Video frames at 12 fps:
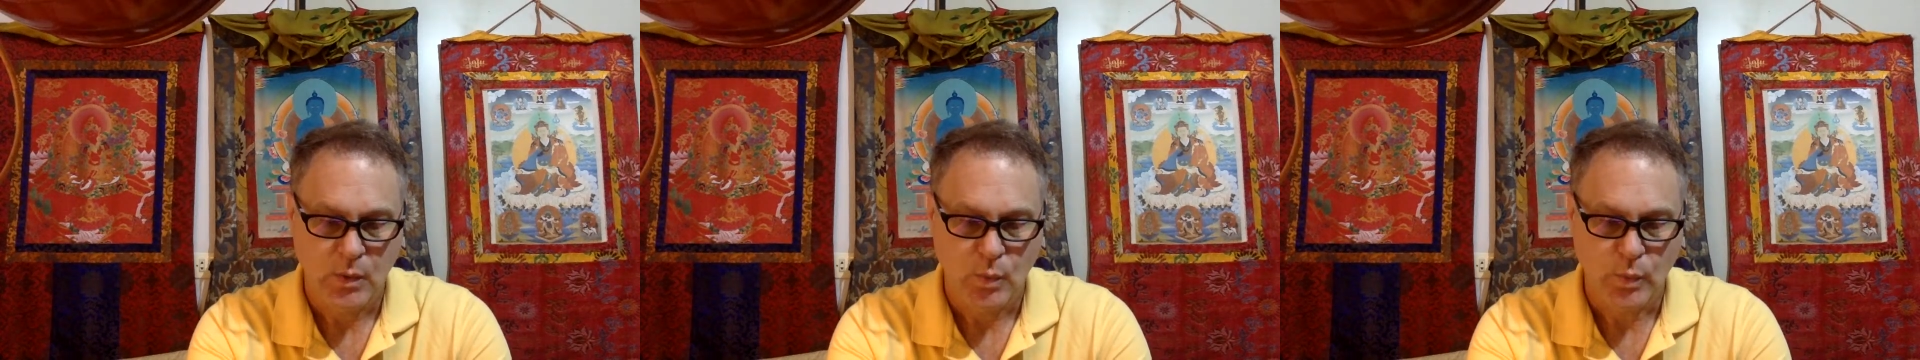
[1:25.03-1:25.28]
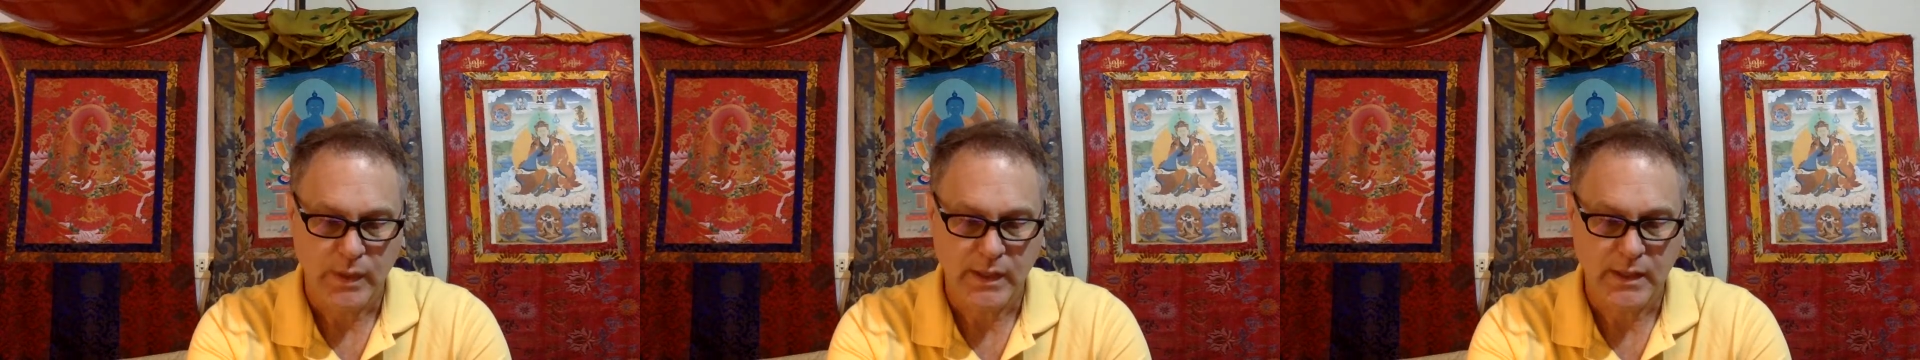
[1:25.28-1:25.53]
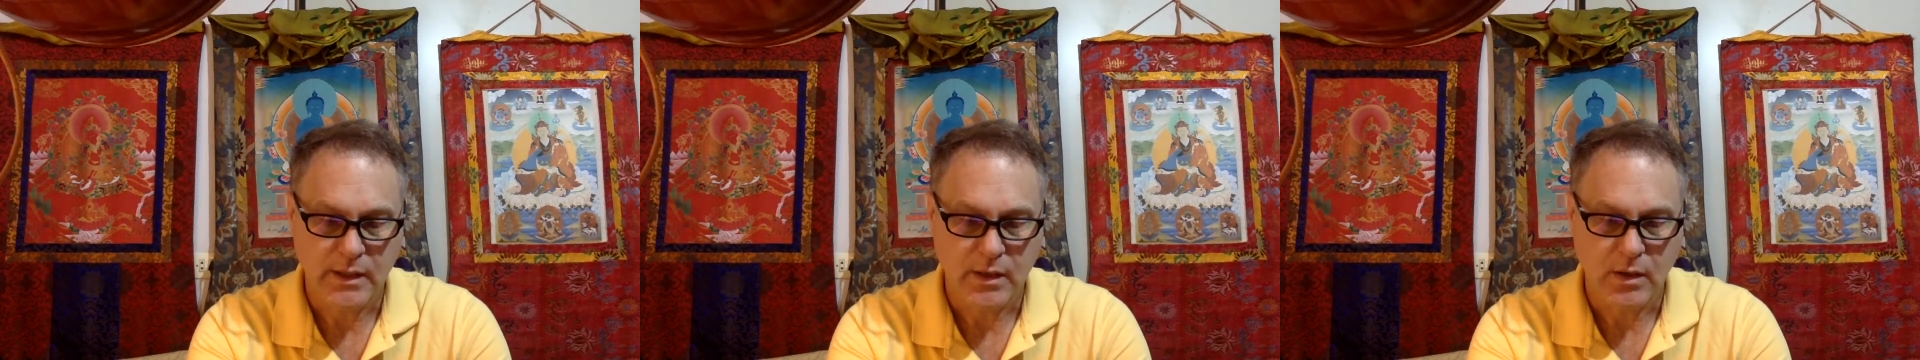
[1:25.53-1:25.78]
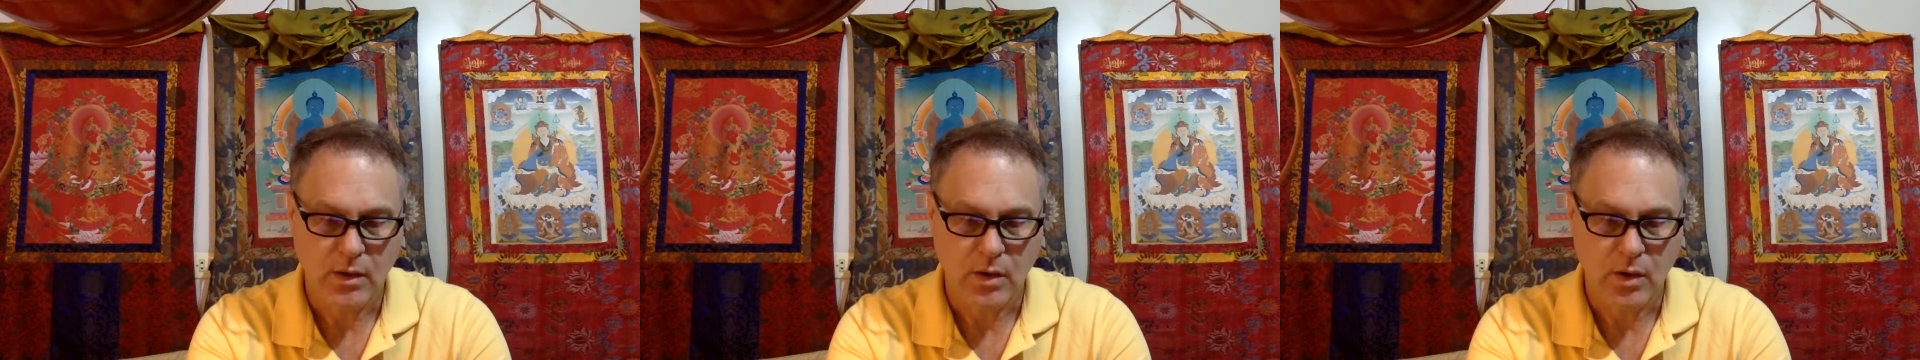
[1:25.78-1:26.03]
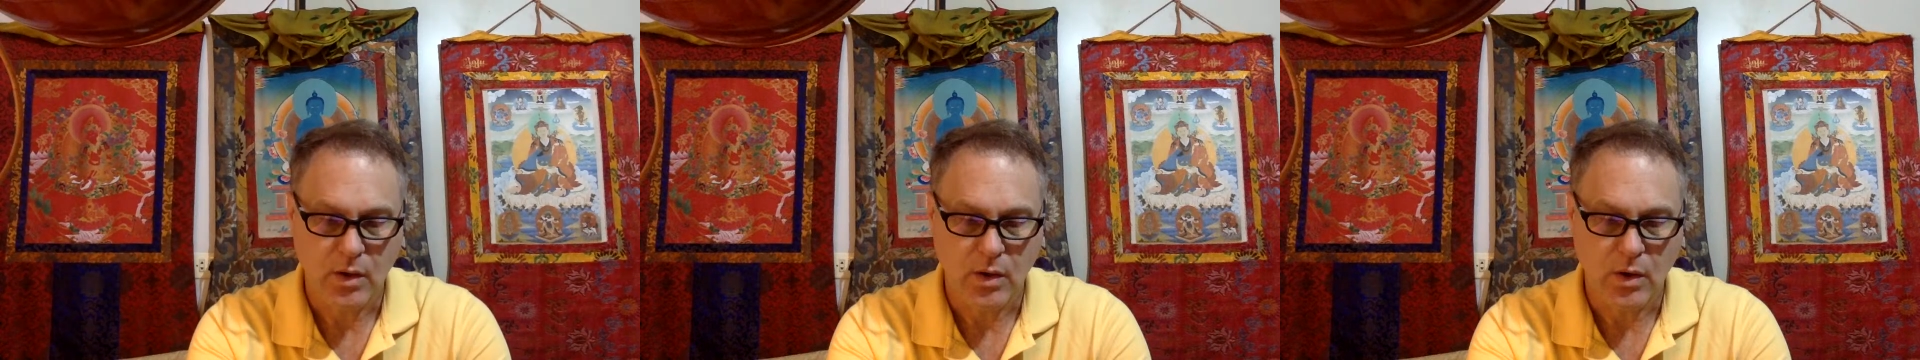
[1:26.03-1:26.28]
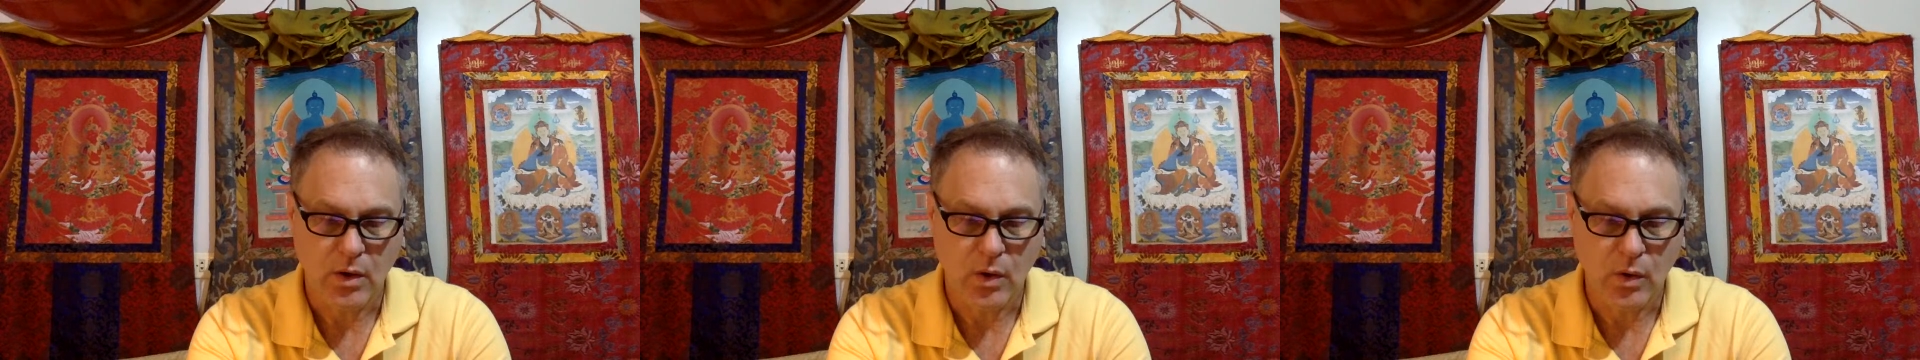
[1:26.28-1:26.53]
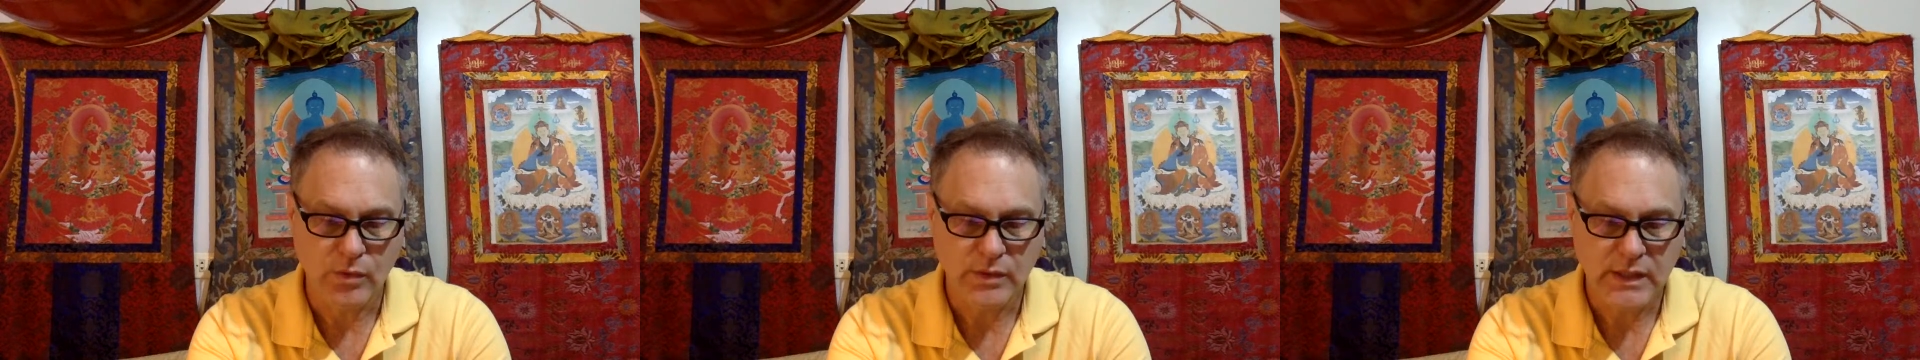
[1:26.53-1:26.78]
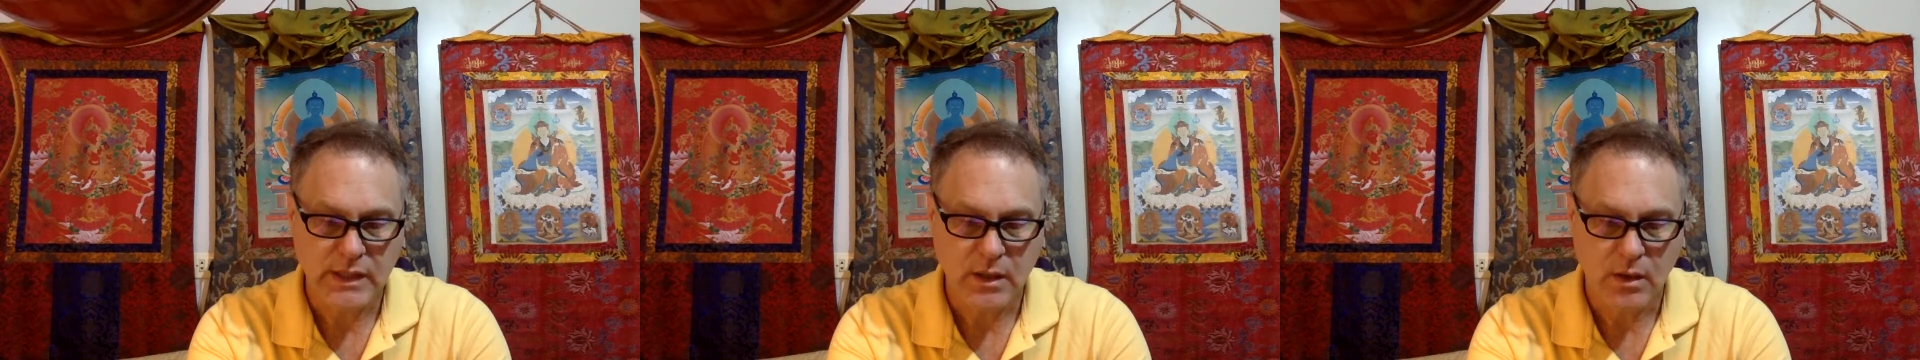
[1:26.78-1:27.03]
We can
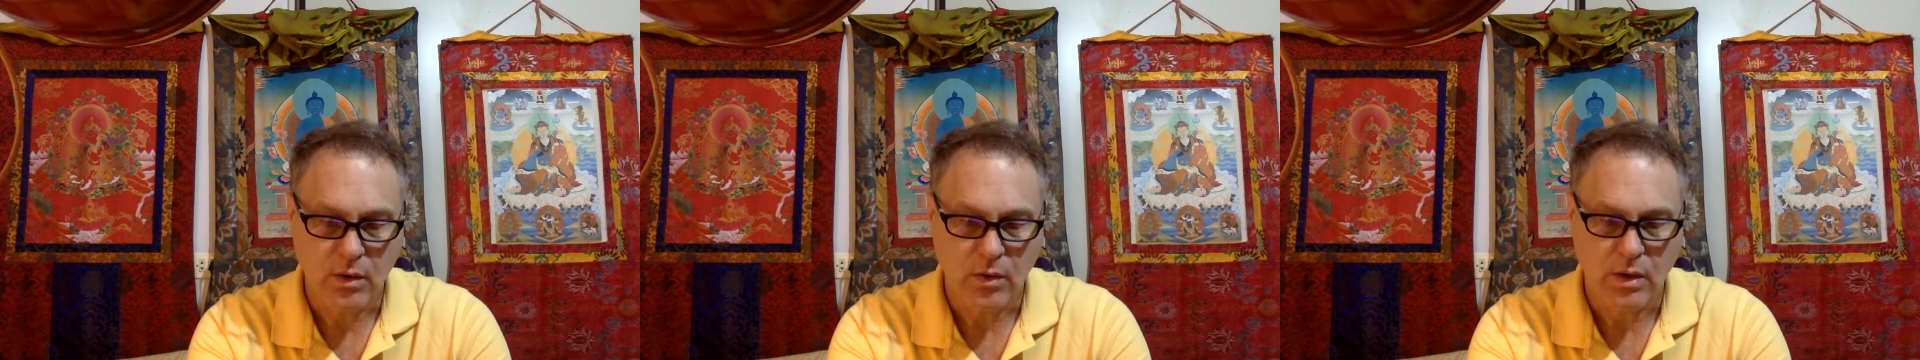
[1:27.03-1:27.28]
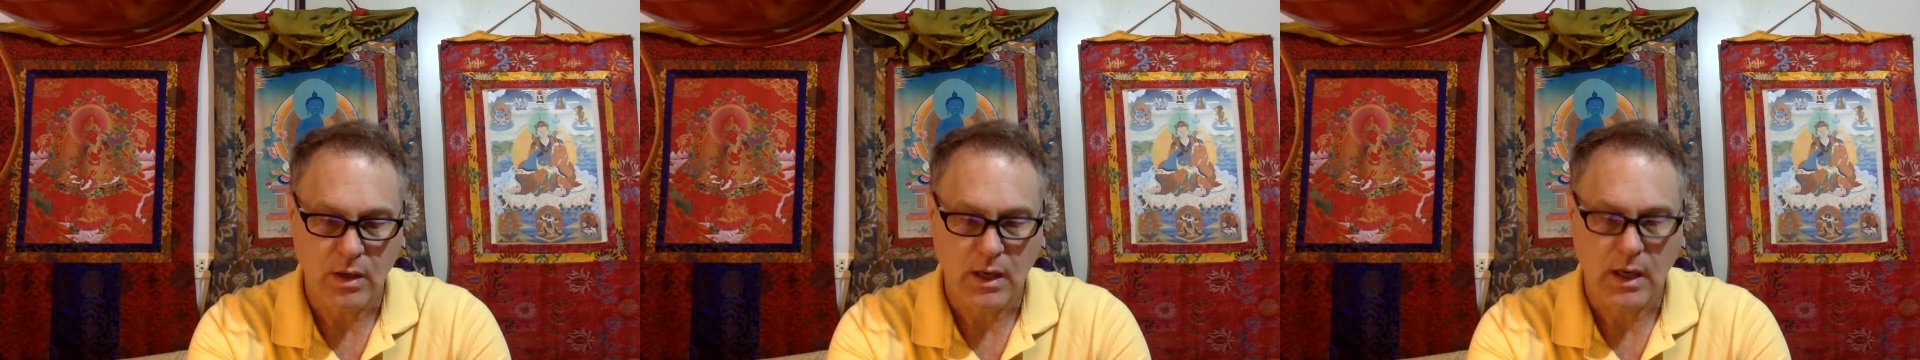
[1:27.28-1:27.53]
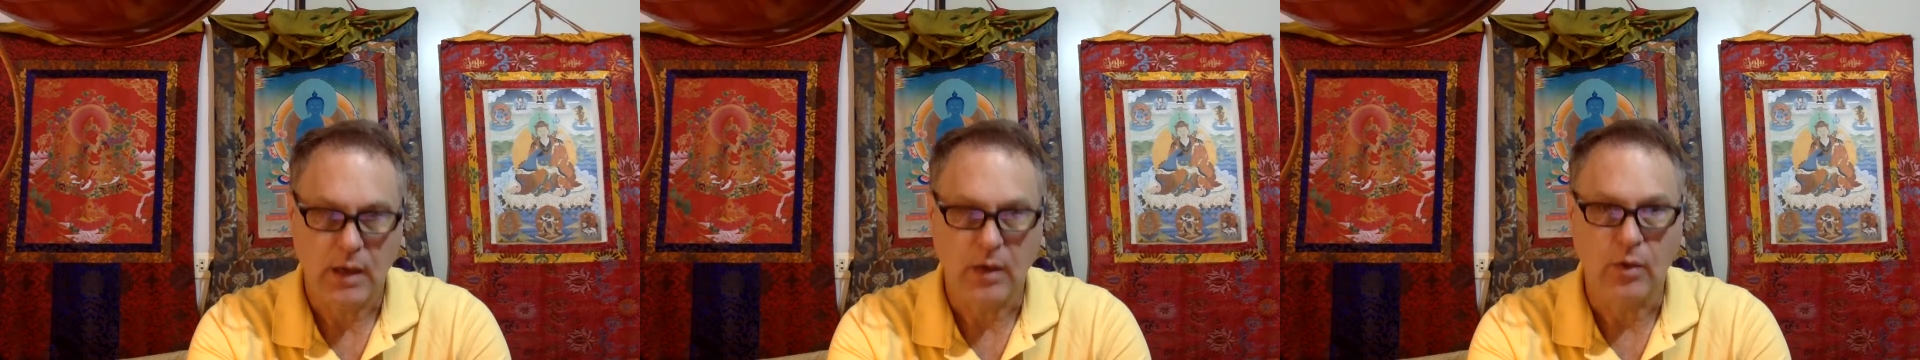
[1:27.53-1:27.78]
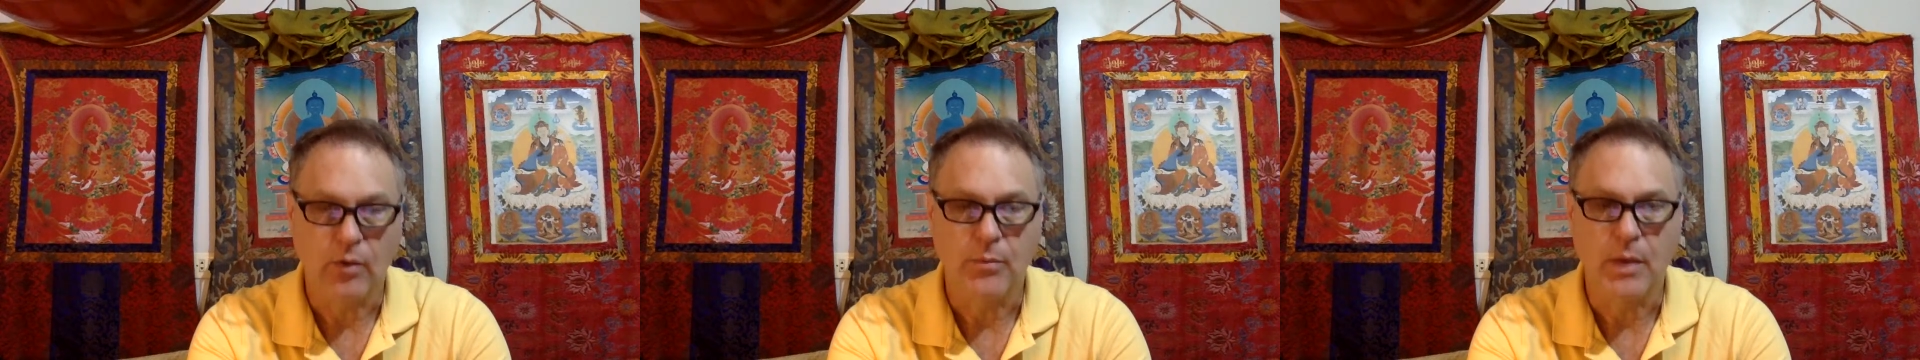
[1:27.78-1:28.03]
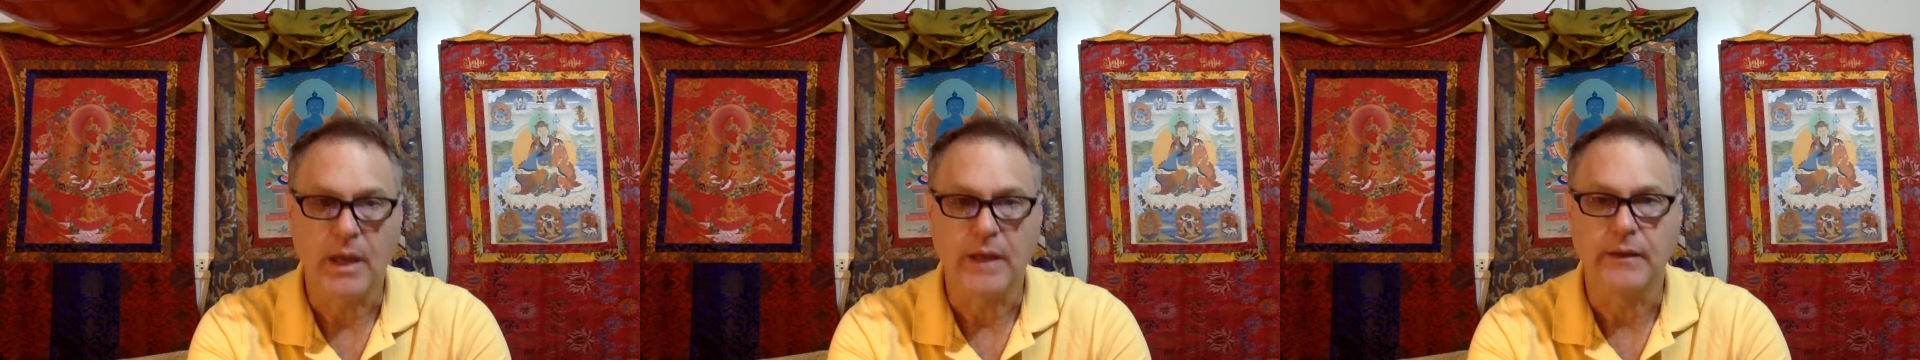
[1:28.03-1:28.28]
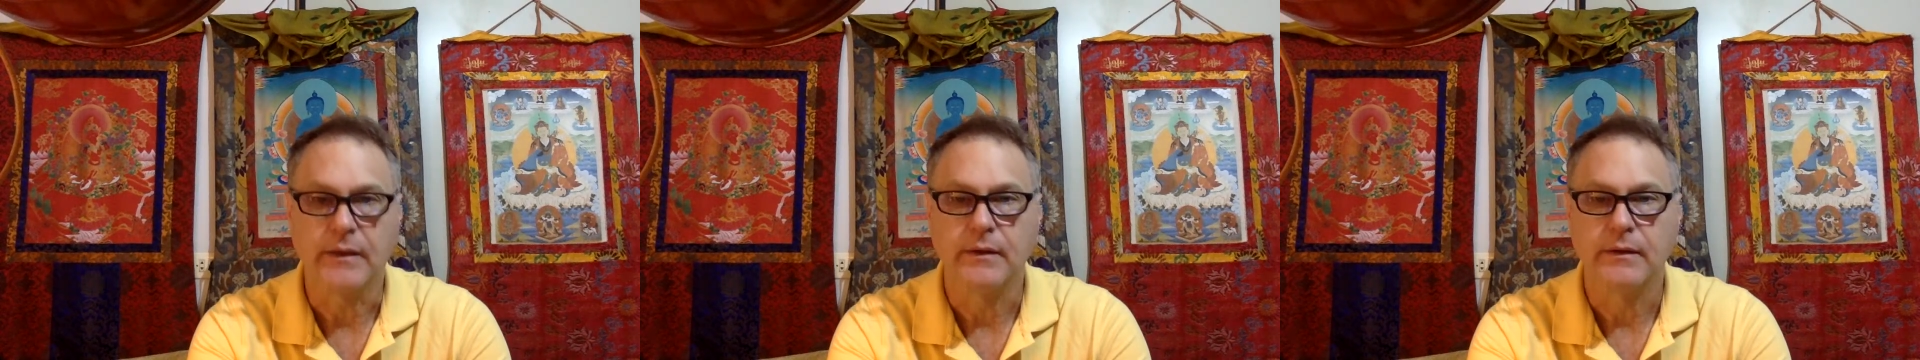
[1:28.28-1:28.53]
only know our own mind.